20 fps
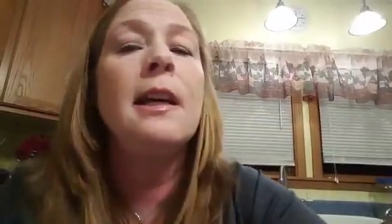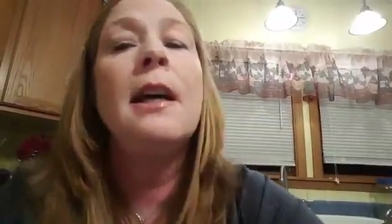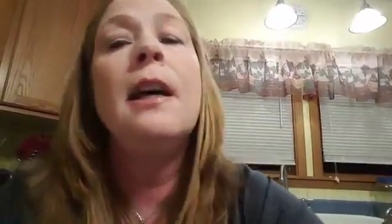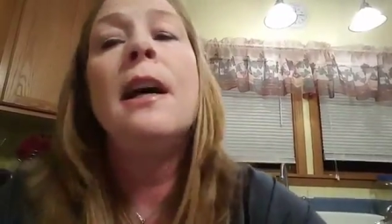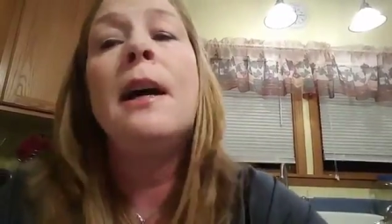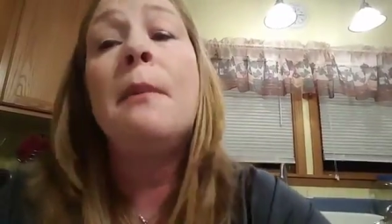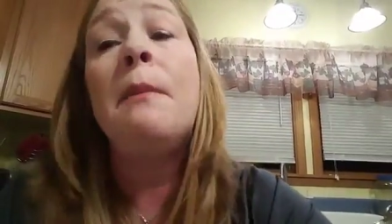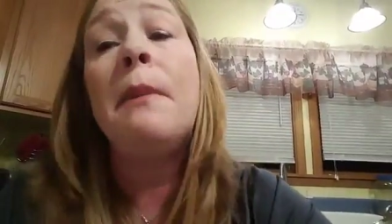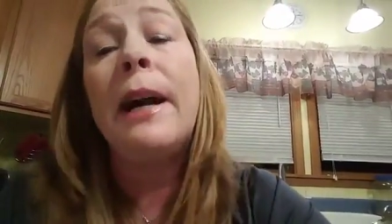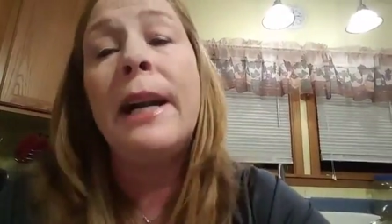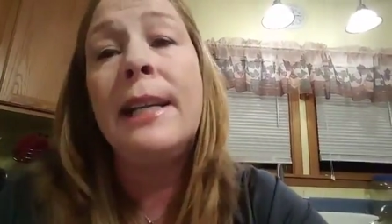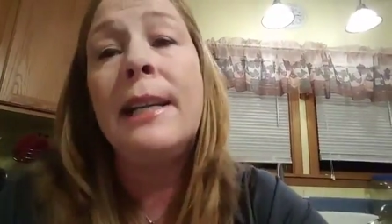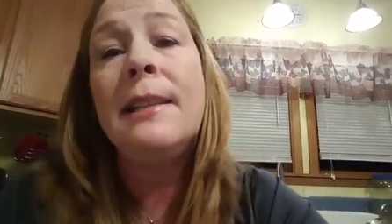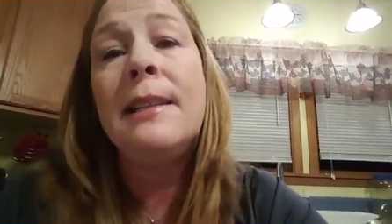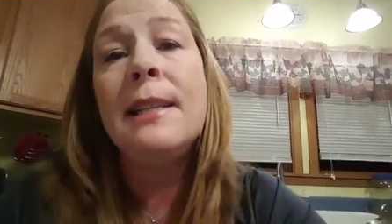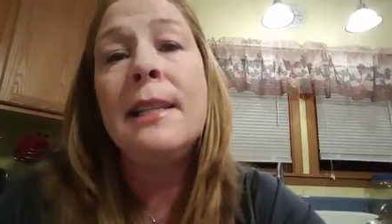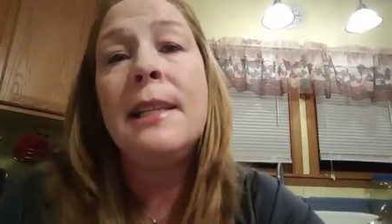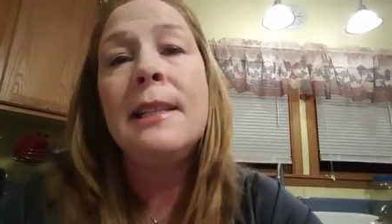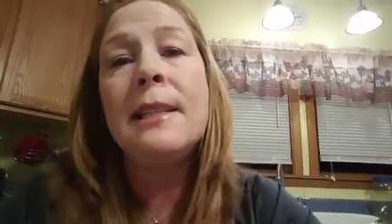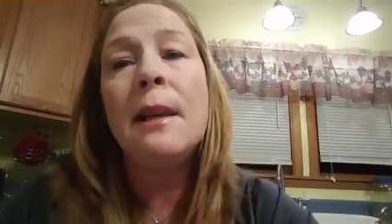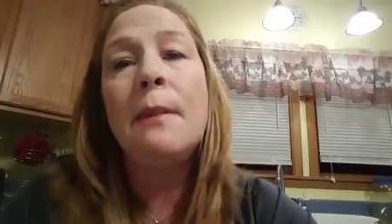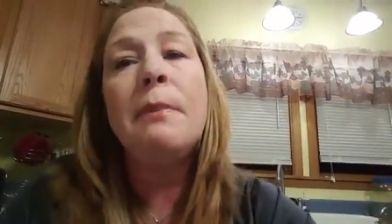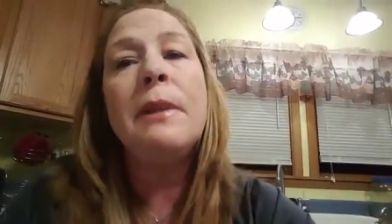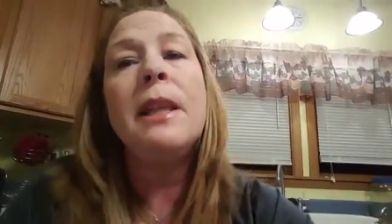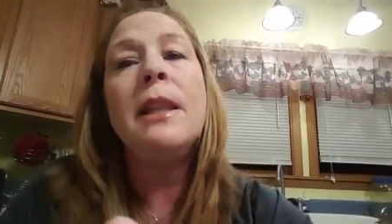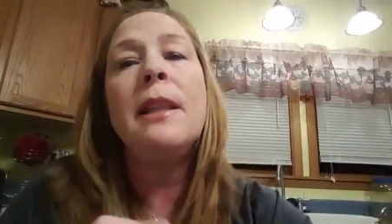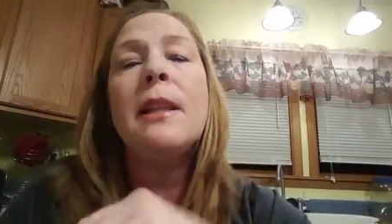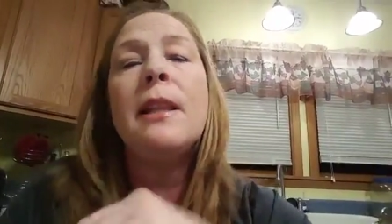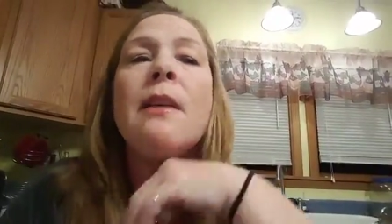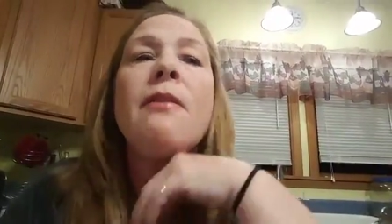I did see
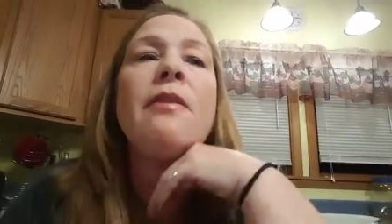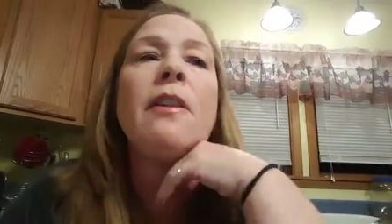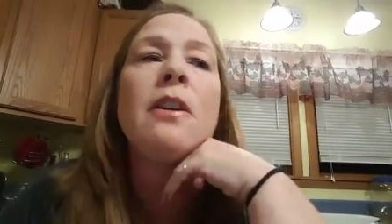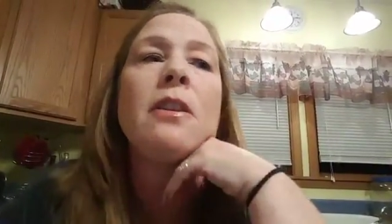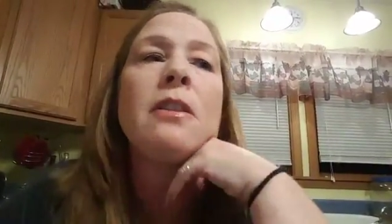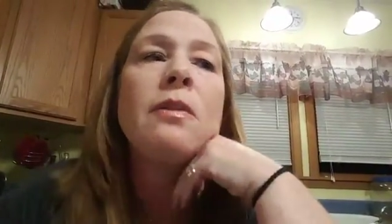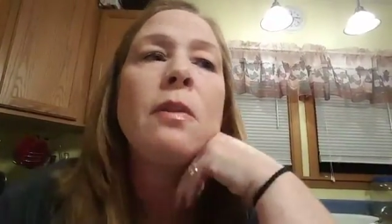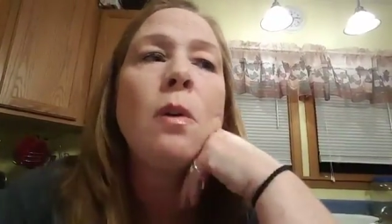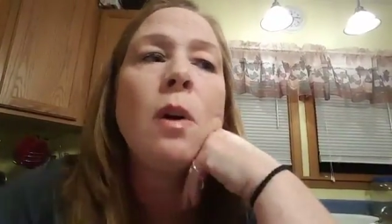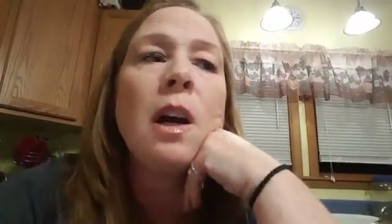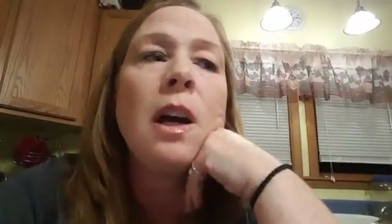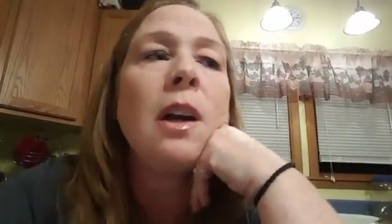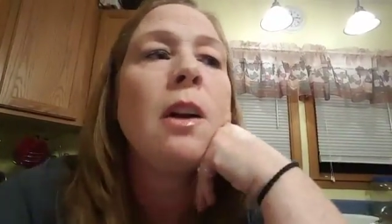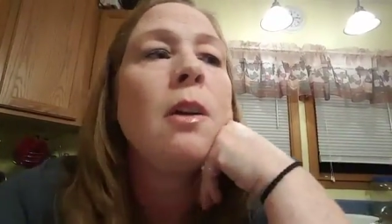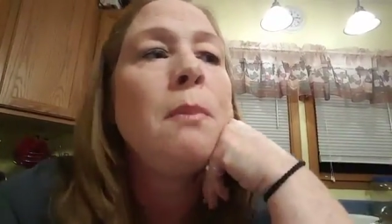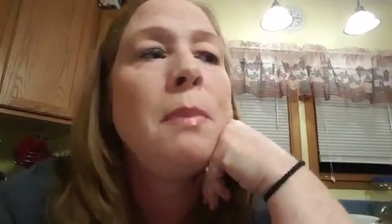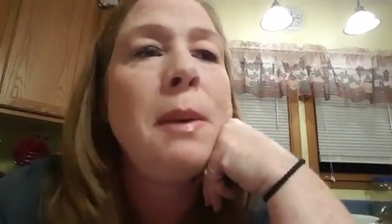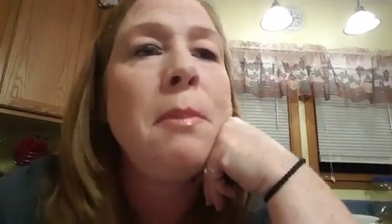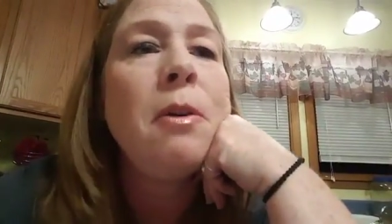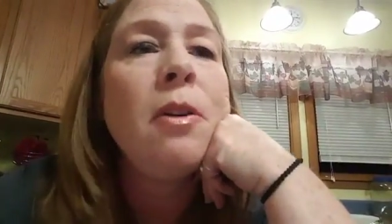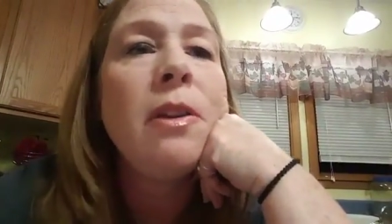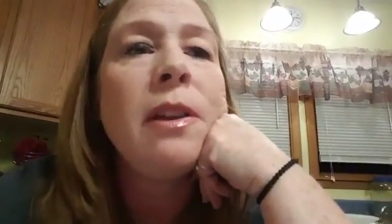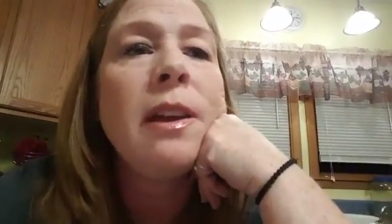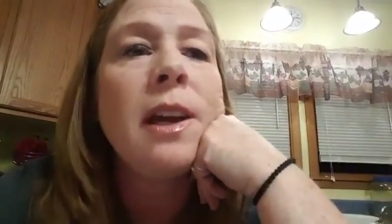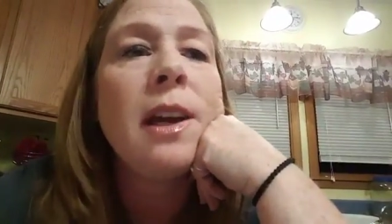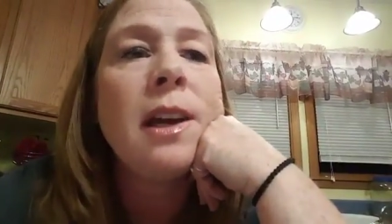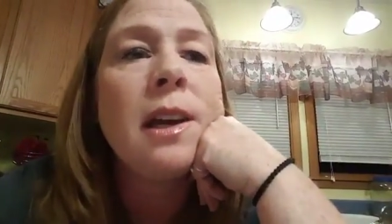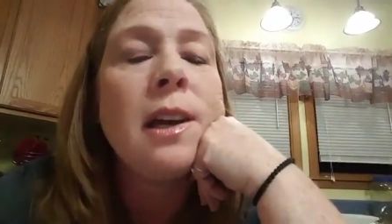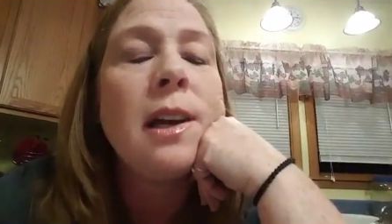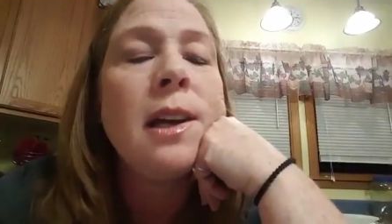something that the first 400 people that